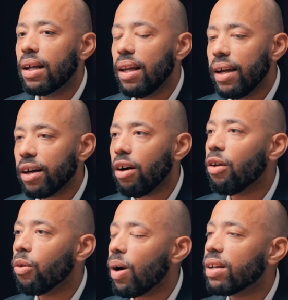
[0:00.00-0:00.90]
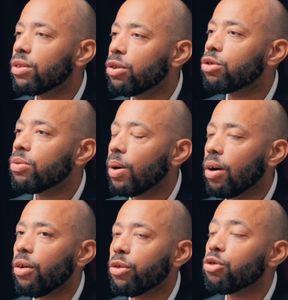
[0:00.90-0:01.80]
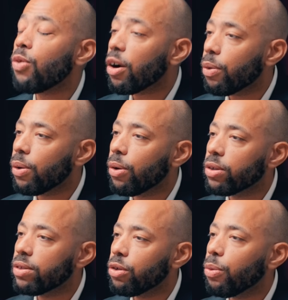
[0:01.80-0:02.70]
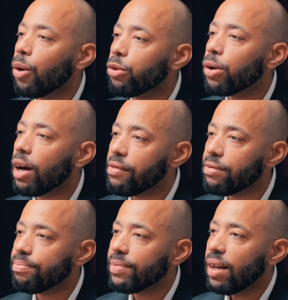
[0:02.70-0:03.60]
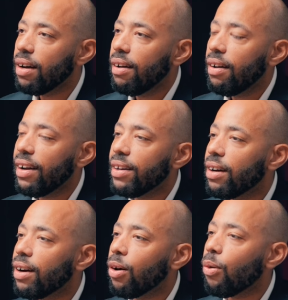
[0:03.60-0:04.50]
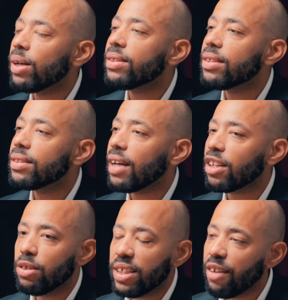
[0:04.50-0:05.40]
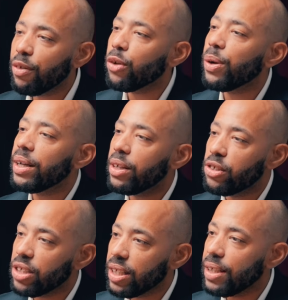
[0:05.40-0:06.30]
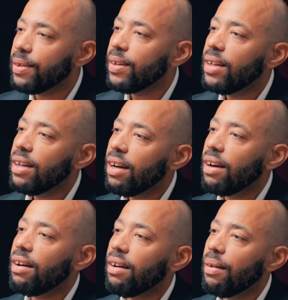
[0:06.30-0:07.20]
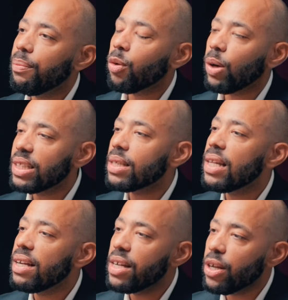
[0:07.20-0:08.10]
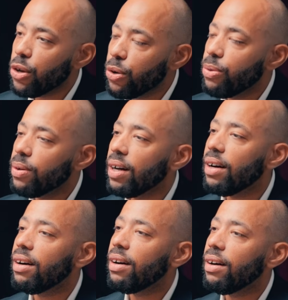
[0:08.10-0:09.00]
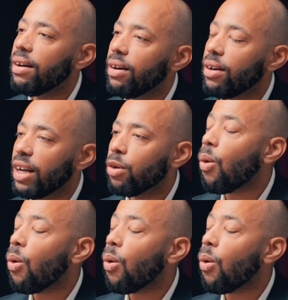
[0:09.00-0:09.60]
clear on on the track record you want to have, and what is actually giving you energy, what is leading you, and